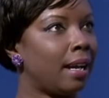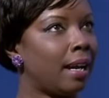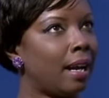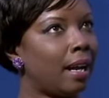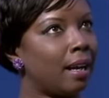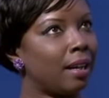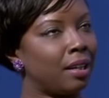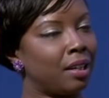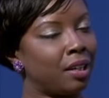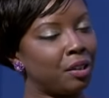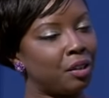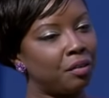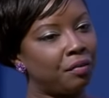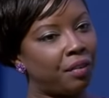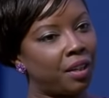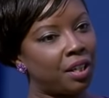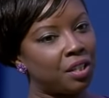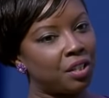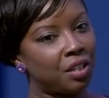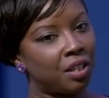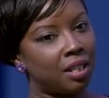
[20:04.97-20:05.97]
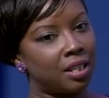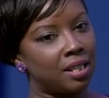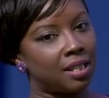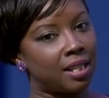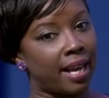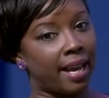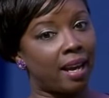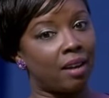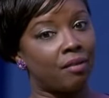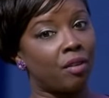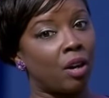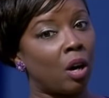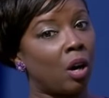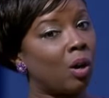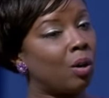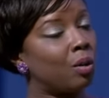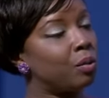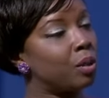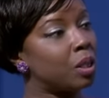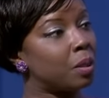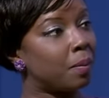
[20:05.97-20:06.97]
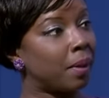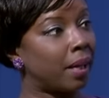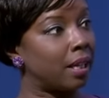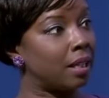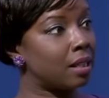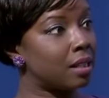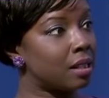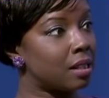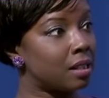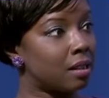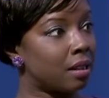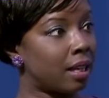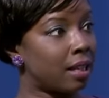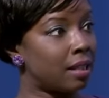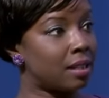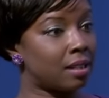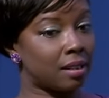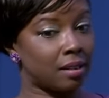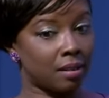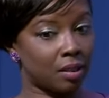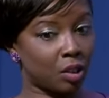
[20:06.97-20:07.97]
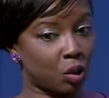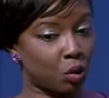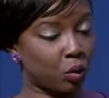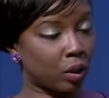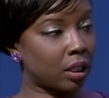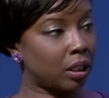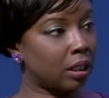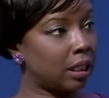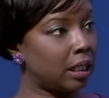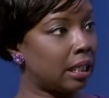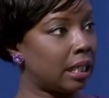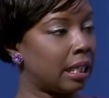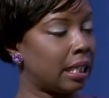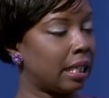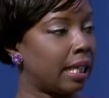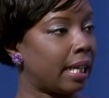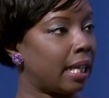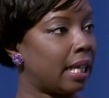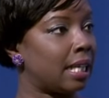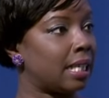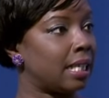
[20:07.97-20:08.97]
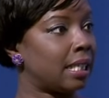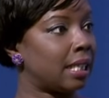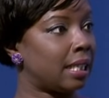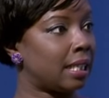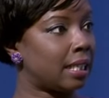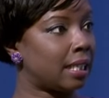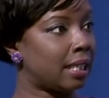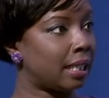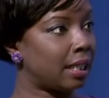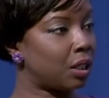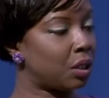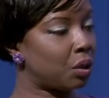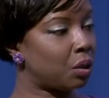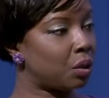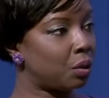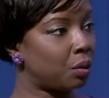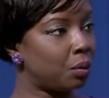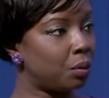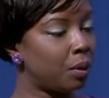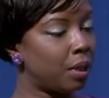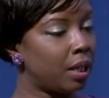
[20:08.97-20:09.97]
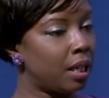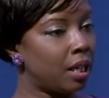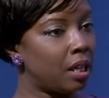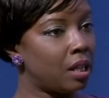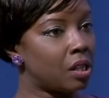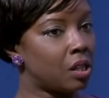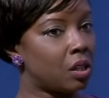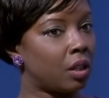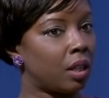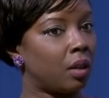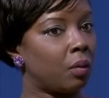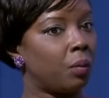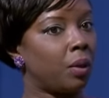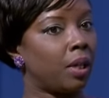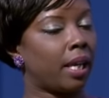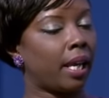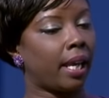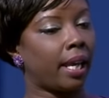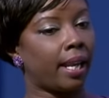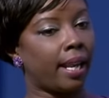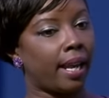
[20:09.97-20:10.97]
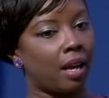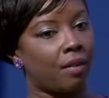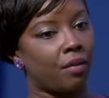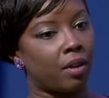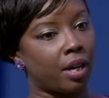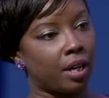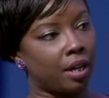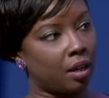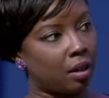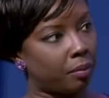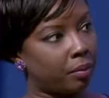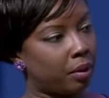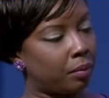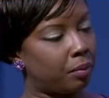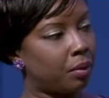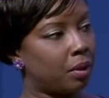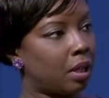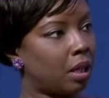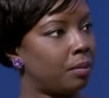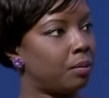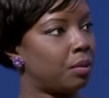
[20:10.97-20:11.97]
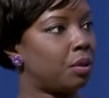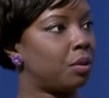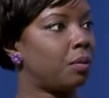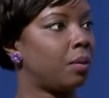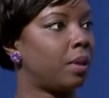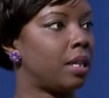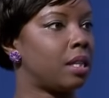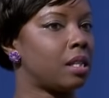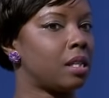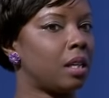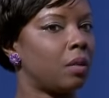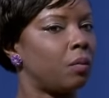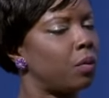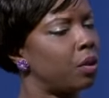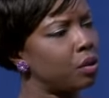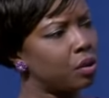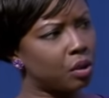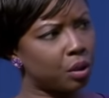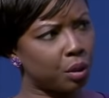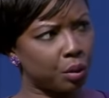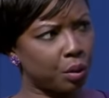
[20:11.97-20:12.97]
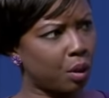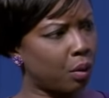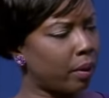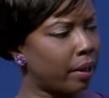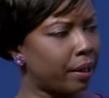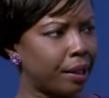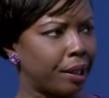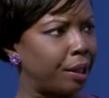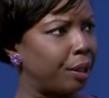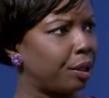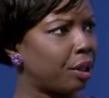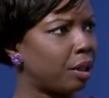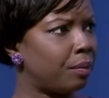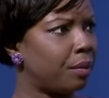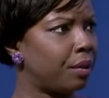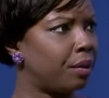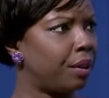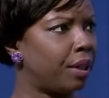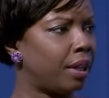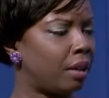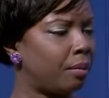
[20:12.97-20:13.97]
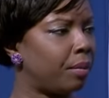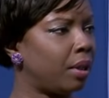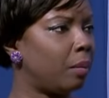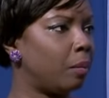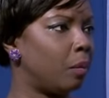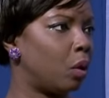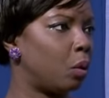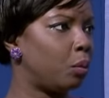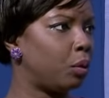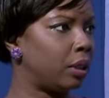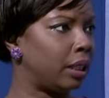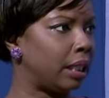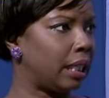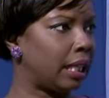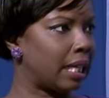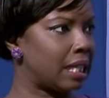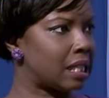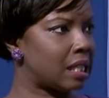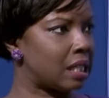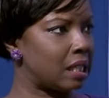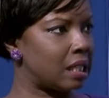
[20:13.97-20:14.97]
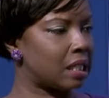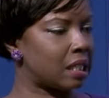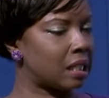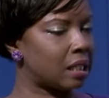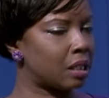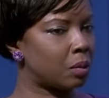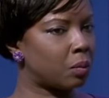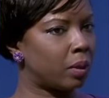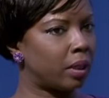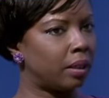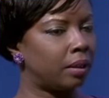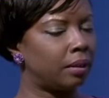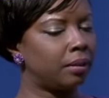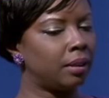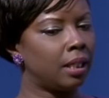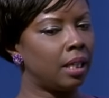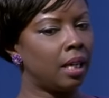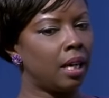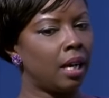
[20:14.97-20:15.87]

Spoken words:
Another vision is to have our own space that's strictly dedicated to It Takes Two, so that we can have our young people come to us, and we'll still go out in the community and be mobile in that sense as well.